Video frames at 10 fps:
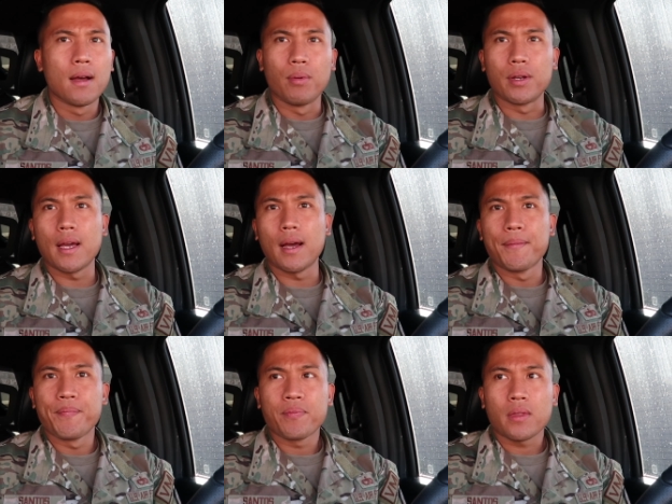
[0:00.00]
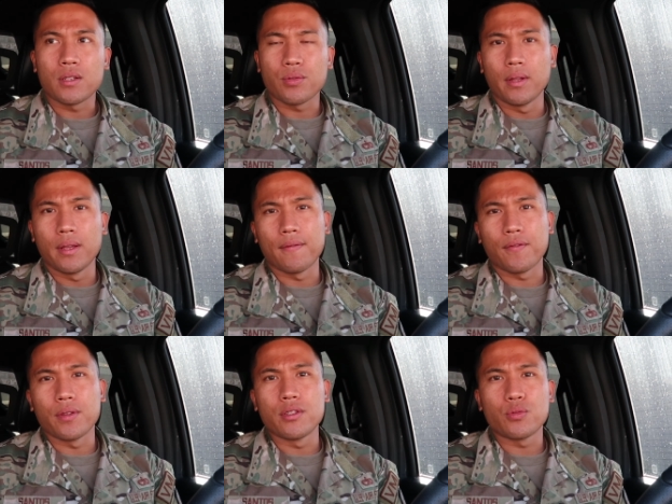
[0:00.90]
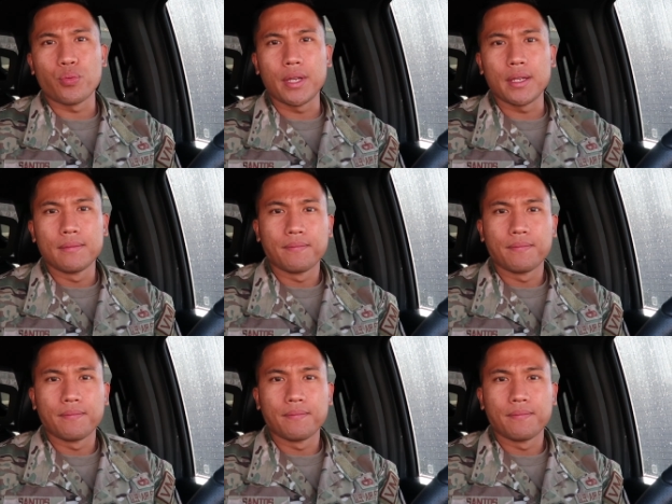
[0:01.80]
But yeah, that's really it for this week.